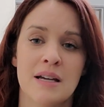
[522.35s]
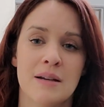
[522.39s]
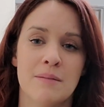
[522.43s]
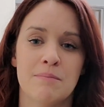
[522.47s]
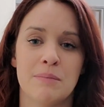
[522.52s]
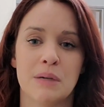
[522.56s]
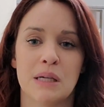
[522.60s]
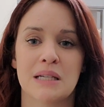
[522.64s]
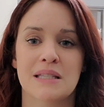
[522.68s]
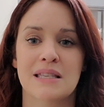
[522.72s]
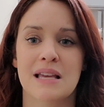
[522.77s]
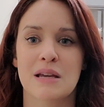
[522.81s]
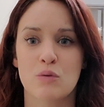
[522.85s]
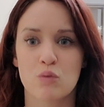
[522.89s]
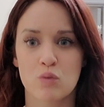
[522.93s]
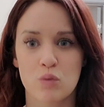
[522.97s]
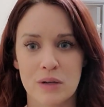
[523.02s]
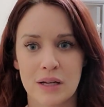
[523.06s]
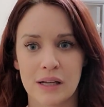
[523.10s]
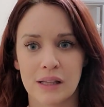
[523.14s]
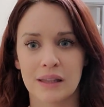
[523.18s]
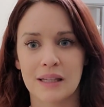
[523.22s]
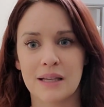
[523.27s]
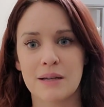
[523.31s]
because I
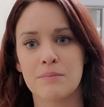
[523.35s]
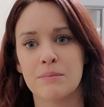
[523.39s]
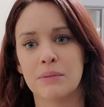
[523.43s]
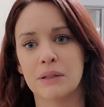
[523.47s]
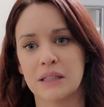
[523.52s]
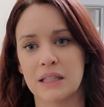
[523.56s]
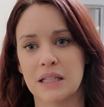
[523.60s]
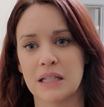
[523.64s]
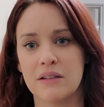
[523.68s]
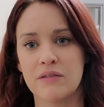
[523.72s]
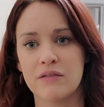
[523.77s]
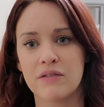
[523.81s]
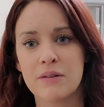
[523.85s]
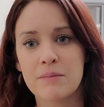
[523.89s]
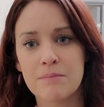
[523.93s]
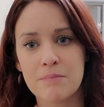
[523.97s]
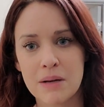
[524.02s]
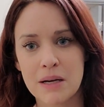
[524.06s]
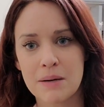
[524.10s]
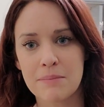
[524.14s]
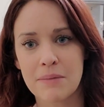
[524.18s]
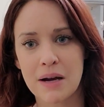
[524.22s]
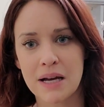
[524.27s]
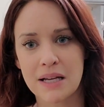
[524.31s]
really believe in
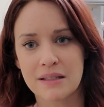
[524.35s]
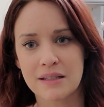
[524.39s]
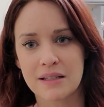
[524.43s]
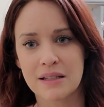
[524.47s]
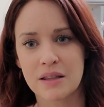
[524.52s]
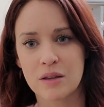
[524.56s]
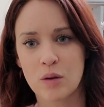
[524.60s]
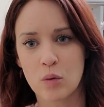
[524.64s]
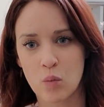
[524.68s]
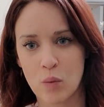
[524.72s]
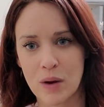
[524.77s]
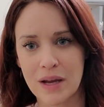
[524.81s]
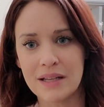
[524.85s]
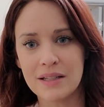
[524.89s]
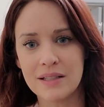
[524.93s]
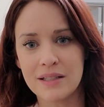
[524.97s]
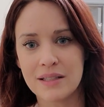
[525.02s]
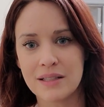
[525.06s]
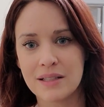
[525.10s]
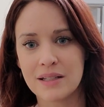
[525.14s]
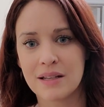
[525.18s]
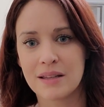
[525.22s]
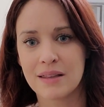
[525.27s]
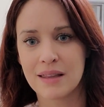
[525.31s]
minimizing the
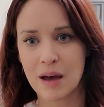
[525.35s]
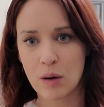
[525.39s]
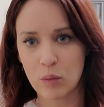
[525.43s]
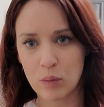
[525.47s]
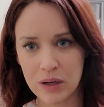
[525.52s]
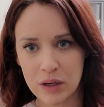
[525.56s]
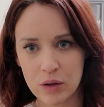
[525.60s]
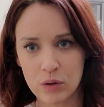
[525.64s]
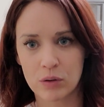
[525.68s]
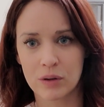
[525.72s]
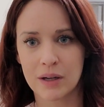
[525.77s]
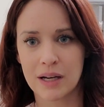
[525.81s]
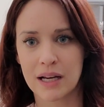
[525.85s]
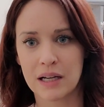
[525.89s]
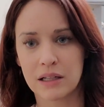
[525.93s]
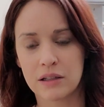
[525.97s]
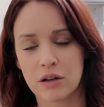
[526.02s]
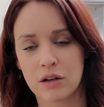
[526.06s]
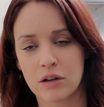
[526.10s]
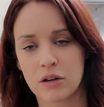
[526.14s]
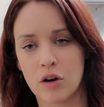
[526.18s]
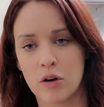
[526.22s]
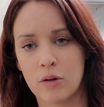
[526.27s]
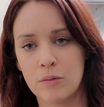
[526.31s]
waste that we create in
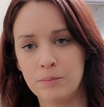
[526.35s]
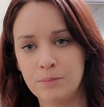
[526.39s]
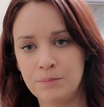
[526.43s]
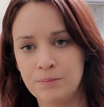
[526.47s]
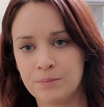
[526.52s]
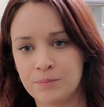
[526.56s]
our home.